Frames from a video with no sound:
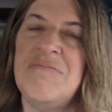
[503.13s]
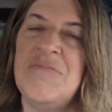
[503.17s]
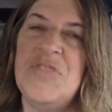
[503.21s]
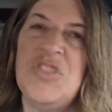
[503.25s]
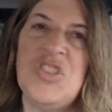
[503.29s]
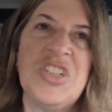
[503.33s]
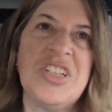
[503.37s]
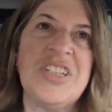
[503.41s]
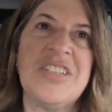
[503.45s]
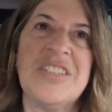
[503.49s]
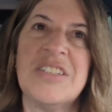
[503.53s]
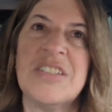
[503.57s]

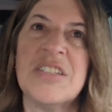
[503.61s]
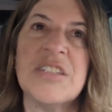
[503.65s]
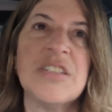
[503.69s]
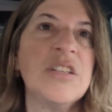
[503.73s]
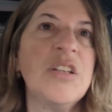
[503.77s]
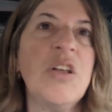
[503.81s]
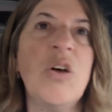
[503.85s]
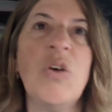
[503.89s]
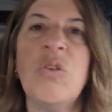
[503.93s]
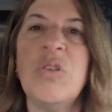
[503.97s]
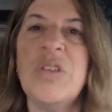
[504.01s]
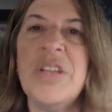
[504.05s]
just
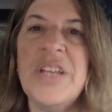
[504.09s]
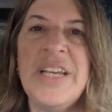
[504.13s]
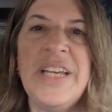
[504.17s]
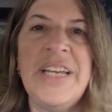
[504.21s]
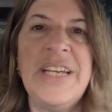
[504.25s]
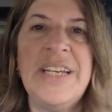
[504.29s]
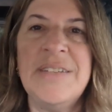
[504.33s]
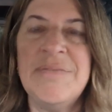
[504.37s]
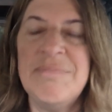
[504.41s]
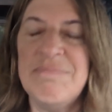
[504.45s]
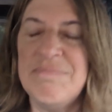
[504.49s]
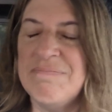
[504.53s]

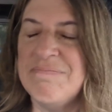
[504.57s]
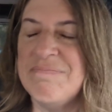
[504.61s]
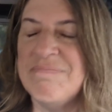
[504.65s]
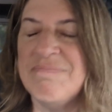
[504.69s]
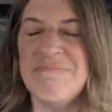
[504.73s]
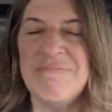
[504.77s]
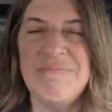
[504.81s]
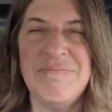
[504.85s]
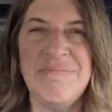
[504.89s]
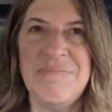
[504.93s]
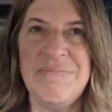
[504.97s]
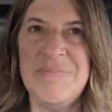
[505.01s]
slowly
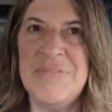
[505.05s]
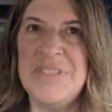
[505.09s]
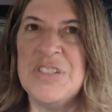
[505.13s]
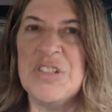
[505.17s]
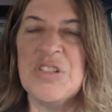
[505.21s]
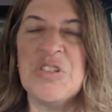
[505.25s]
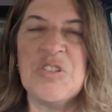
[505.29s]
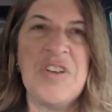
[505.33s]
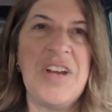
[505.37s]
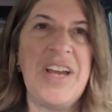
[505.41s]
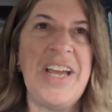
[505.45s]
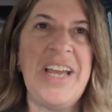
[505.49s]

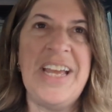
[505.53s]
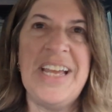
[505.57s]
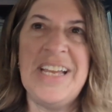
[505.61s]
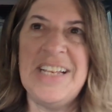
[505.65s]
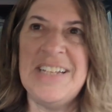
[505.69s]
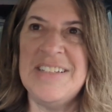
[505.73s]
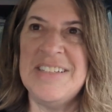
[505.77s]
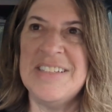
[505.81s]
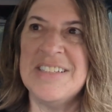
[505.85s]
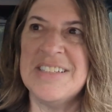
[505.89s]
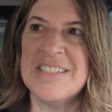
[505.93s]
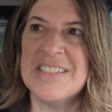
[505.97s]

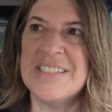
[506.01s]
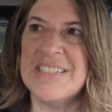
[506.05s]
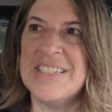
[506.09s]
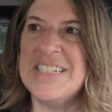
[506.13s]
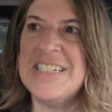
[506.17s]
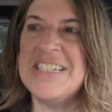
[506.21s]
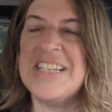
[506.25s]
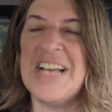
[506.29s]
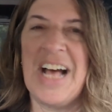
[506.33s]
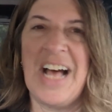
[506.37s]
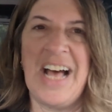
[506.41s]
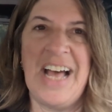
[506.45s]
degrades
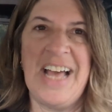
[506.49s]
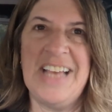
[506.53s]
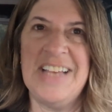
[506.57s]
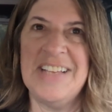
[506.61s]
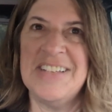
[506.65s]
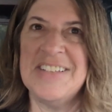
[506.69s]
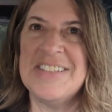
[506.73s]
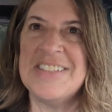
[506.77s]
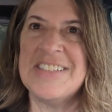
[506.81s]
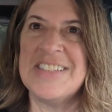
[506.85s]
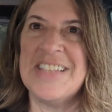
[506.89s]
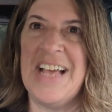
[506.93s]
and
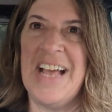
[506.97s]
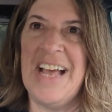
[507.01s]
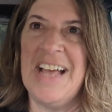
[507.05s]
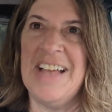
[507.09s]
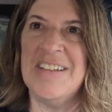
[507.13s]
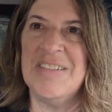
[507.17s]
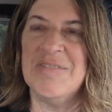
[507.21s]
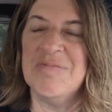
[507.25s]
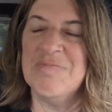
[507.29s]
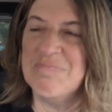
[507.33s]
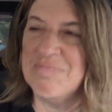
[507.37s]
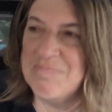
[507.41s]
dies
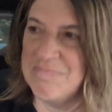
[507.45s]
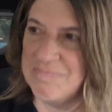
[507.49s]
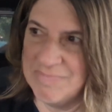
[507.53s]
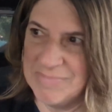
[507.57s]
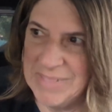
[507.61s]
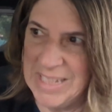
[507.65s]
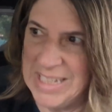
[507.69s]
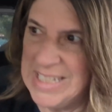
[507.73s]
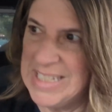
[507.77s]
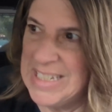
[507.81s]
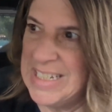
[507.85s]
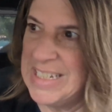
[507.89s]
and
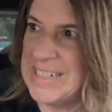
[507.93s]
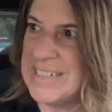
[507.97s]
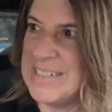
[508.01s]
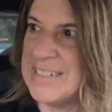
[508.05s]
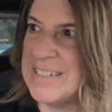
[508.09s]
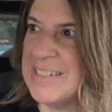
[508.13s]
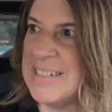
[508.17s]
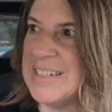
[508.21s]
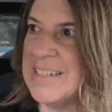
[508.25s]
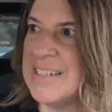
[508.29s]
that's it.